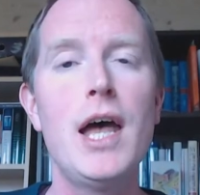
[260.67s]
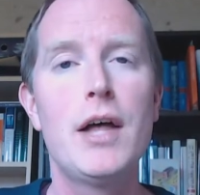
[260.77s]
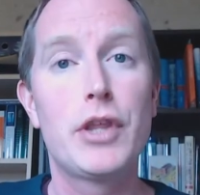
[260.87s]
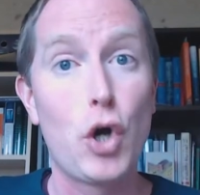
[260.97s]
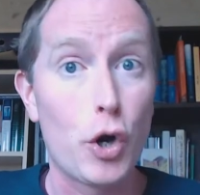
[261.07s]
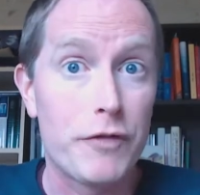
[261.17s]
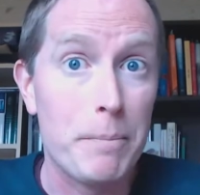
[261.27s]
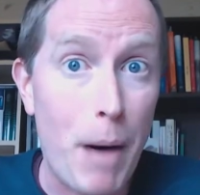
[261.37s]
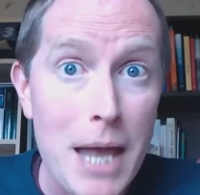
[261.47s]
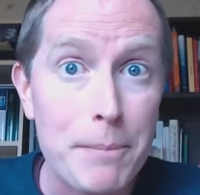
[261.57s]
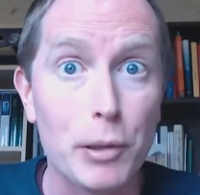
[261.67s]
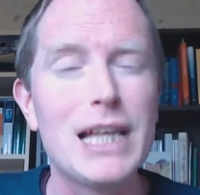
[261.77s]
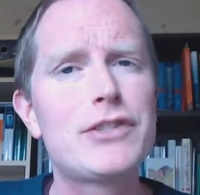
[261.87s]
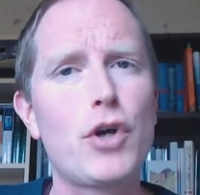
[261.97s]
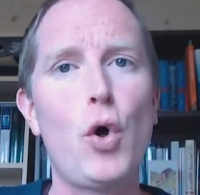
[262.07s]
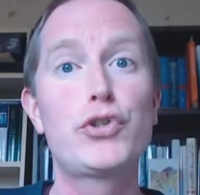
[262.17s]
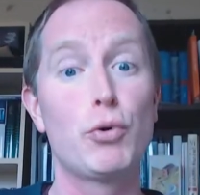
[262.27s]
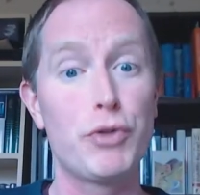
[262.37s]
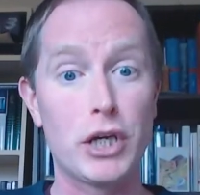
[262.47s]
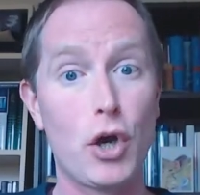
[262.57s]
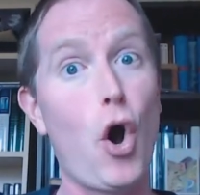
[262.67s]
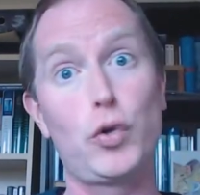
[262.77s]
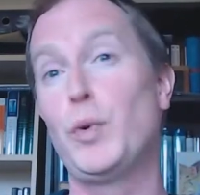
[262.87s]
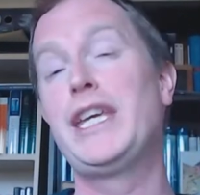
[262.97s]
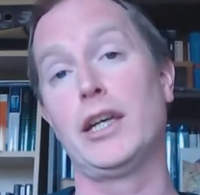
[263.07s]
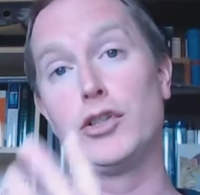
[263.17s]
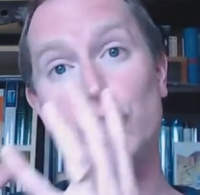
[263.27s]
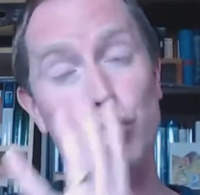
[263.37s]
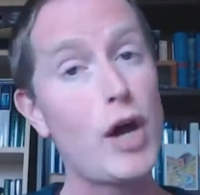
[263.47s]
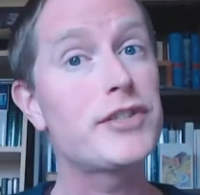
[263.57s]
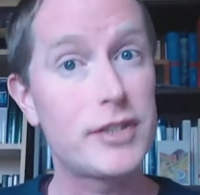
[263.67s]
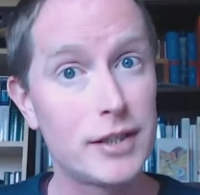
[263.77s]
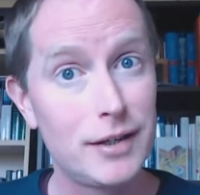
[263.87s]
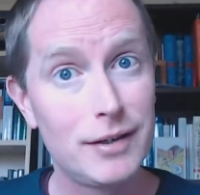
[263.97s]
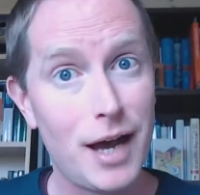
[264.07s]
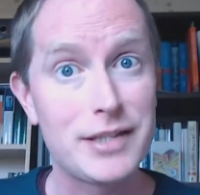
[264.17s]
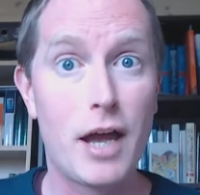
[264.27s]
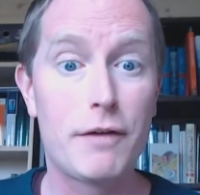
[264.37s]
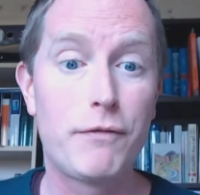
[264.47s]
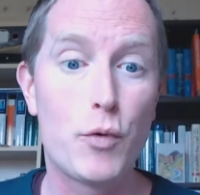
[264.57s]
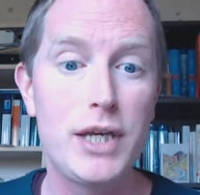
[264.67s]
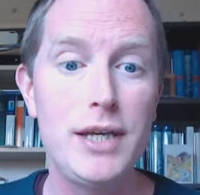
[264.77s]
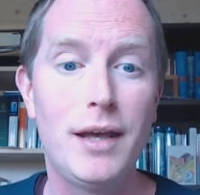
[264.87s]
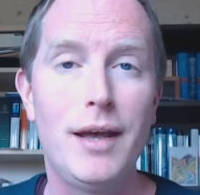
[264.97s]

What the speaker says: the God of the Bible, is also the God we can trust, Isaiah 40.